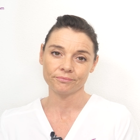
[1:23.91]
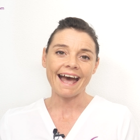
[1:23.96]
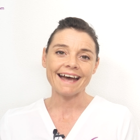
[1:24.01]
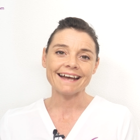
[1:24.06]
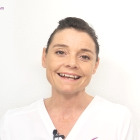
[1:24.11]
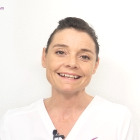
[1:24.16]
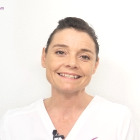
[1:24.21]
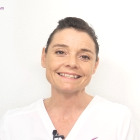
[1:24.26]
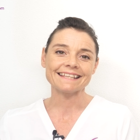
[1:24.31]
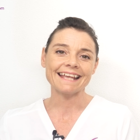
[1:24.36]

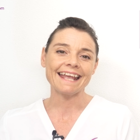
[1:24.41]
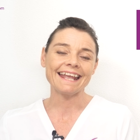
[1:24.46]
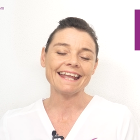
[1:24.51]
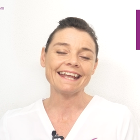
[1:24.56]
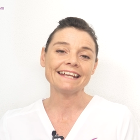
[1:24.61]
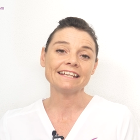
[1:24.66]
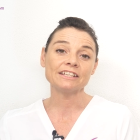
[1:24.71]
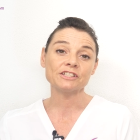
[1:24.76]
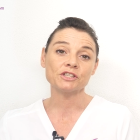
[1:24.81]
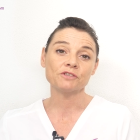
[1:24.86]
As a
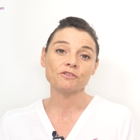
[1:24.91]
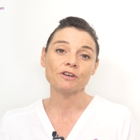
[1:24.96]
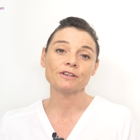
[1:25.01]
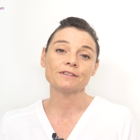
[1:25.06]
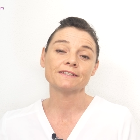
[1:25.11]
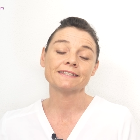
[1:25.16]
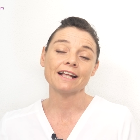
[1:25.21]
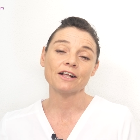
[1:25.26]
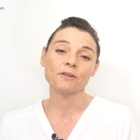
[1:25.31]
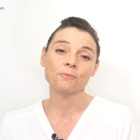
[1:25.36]

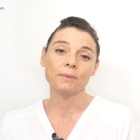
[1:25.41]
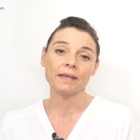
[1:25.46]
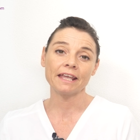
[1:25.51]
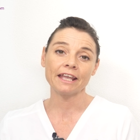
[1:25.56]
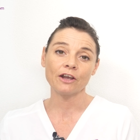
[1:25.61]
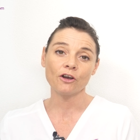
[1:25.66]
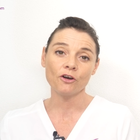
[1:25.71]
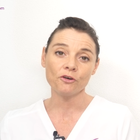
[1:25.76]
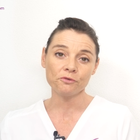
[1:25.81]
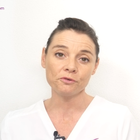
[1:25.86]

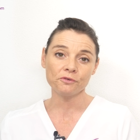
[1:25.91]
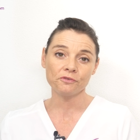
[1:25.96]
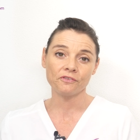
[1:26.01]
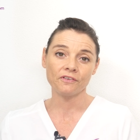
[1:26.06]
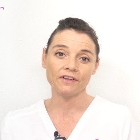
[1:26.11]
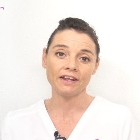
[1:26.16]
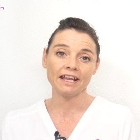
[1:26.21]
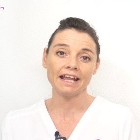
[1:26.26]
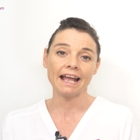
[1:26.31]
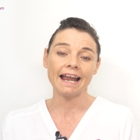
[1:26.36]

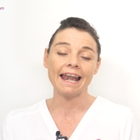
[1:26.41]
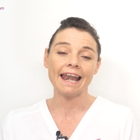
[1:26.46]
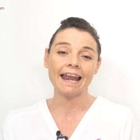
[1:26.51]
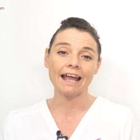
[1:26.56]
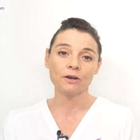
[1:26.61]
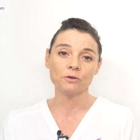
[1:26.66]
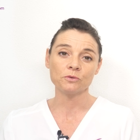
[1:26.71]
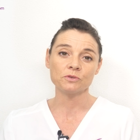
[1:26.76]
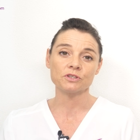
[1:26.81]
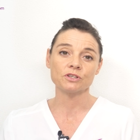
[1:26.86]
hysterosalpingography
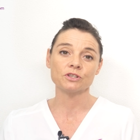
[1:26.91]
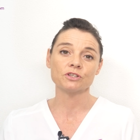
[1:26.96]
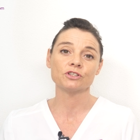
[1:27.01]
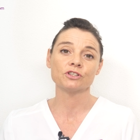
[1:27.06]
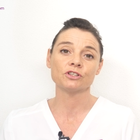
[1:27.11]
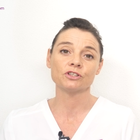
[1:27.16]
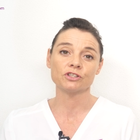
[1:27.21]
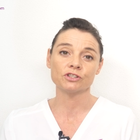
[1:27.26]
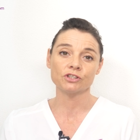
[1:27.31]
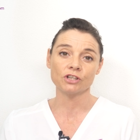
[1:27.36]
allows us
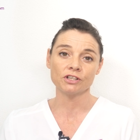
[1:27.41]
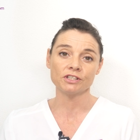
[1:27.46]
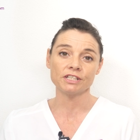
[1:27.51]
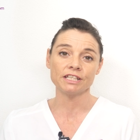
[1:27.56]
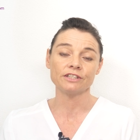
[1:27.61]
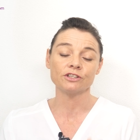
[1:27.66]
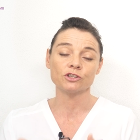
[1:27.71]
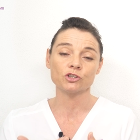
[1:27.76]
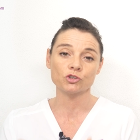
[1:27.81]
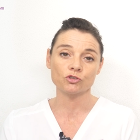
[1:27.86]
to
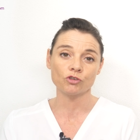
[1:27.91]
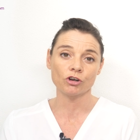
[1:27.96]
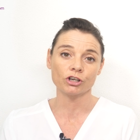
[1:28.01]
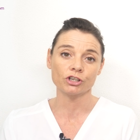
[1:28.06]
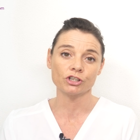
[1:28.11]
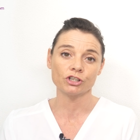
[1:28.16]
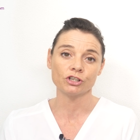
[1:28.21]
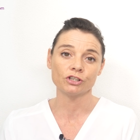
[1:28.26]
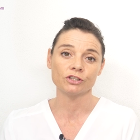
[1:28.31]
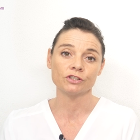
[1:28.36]
study the
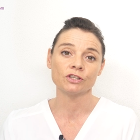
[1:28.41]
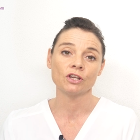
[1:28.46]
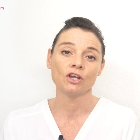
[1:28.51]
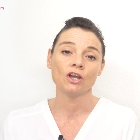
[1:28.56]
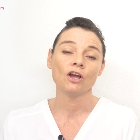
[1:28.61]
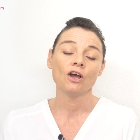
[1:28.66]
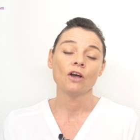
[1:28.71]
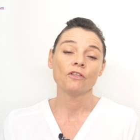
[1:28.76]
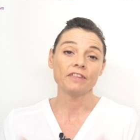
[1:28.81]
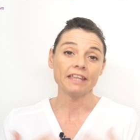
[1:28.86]
structures,
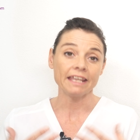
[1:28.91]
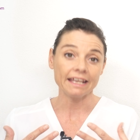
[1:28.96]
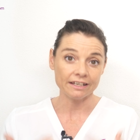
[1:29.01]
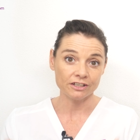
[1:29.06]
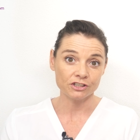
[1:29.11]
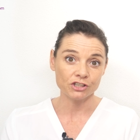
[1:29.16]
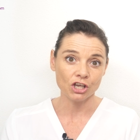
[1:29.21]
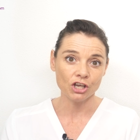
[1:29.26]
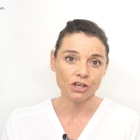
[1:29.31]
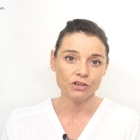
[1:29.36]
the
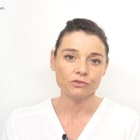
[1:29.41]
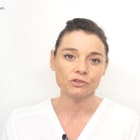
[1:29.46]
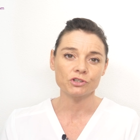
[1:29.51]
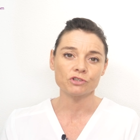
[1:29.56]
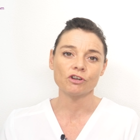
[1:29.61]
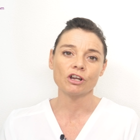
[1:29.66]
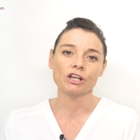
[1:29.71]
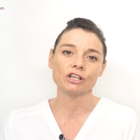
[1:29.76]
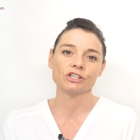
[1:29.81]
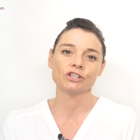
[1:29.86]
internal
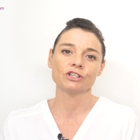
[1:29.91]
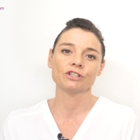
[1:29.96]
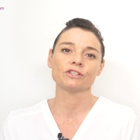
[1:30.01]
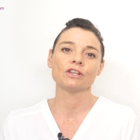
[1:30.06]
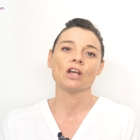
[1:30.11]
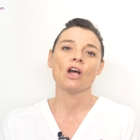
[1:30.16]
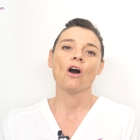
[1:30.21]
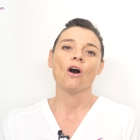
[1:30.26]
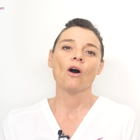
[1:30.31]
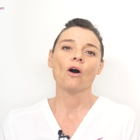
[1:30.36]
structures
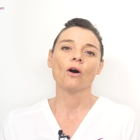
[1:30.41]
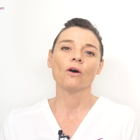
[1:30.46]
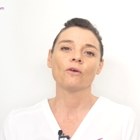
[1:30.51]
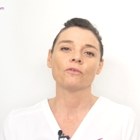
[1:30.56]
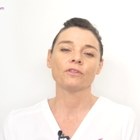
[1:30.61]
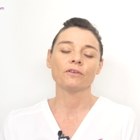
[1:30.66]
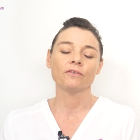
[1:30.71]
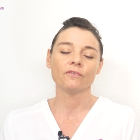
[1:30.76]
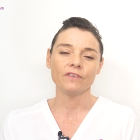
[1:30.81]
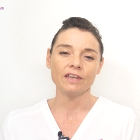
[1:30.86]

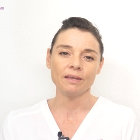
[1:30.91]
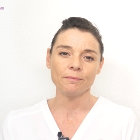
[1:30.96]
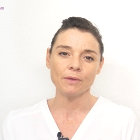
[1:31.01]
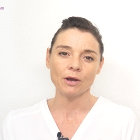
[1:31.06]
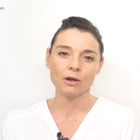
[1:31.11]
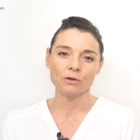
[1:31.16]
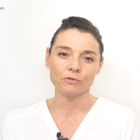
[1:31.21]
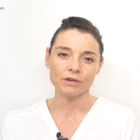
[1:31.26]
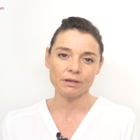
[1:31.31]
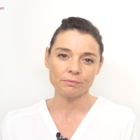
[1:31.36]
of the
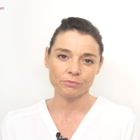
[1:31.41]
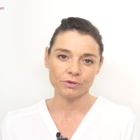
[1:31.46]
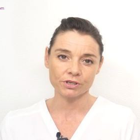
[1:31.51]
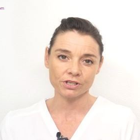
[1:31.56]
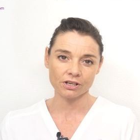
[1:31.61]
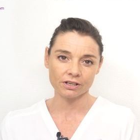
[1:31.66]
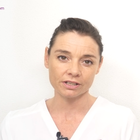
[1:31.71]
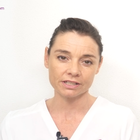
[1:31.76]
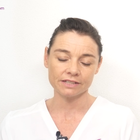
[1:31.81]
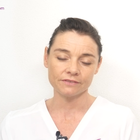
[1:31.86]
female
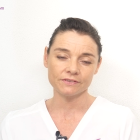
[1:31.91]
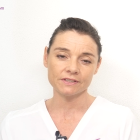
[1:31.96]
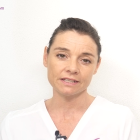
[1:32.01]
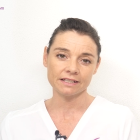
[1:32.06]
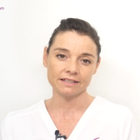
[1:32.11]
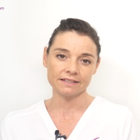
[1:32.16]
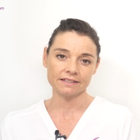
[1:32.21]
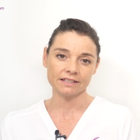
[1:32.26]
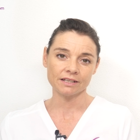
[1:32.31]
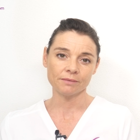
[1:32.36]
reproductive
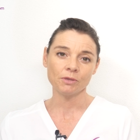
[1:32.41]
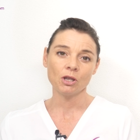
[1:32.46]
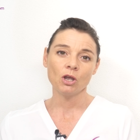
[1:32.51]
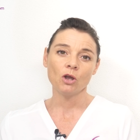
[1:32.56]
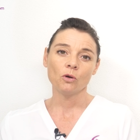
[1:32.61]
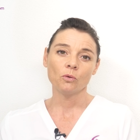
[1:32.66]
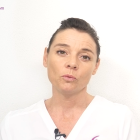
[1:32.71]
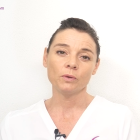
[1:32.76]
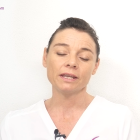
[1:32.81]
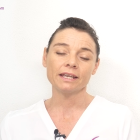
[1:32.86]
system,
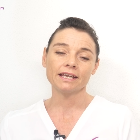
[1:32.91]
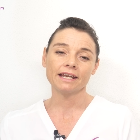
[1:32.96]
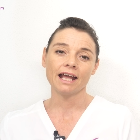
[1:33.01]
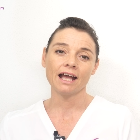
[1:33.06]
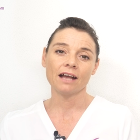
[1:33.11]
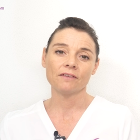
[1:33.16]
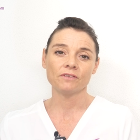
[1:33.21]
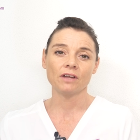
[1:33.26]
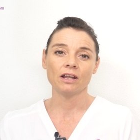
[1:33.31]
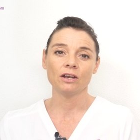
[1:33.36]
we can
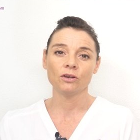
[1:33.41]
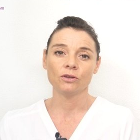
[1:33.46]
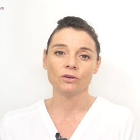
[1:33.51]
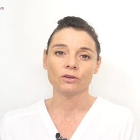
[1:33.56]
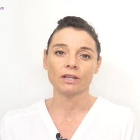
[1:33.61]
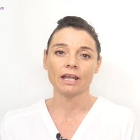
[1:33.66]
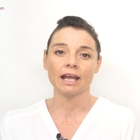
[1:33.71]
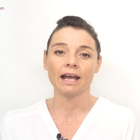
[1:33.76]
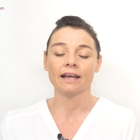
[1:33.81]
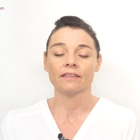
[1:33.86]
have a
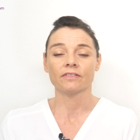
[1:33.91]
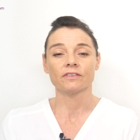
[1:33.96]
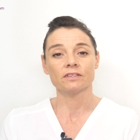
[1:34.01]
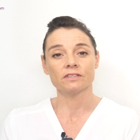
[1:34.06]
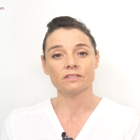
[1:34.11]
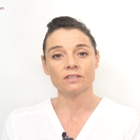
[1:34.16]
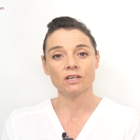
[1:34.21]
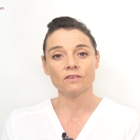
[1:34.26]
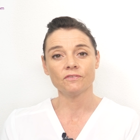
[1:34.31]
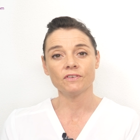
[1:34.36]
look at the
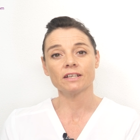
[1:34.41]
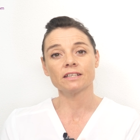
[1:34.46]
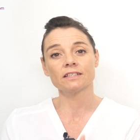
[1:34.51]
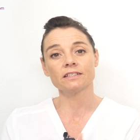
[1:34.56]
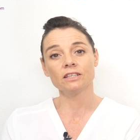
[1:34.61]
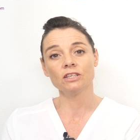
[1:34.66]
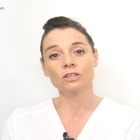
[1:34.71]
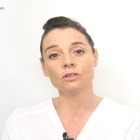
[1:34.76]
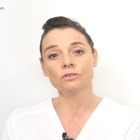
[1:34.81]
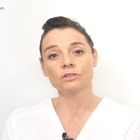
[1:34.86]
cervix,
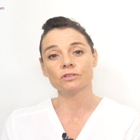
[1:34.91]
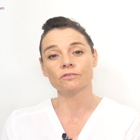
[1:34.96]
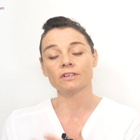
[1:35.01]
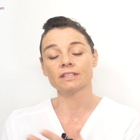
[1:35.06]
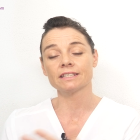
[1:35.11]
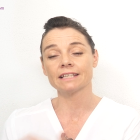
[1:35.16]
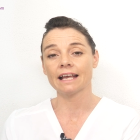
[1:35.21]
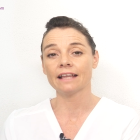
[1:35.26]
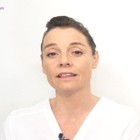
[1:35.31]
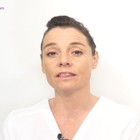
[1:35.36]
the
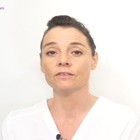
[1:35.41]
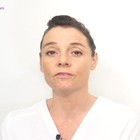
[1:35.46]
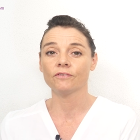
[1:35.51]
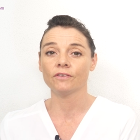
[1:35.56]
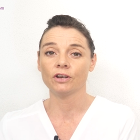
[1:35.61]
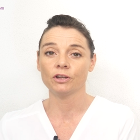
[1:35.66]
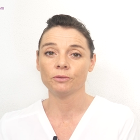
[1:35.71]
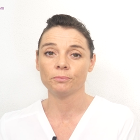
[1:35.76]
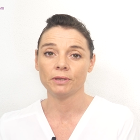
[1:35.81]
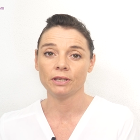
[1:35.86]
uterus, and the
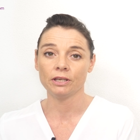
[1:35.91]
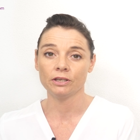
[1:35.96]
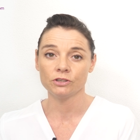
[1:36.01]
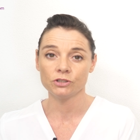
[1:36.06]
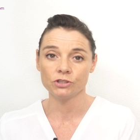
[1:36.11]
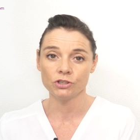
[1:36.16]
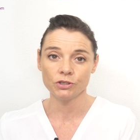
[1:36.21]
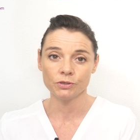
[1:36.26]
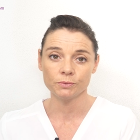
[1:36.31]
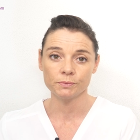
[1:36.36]
fallopian
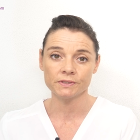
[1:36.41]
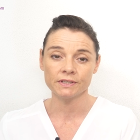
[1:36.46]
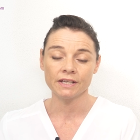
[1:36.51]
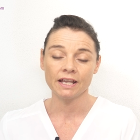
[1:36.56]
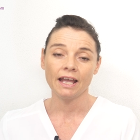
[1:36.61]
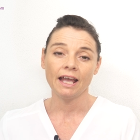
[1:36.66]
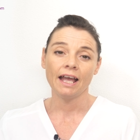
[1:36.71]
tubes.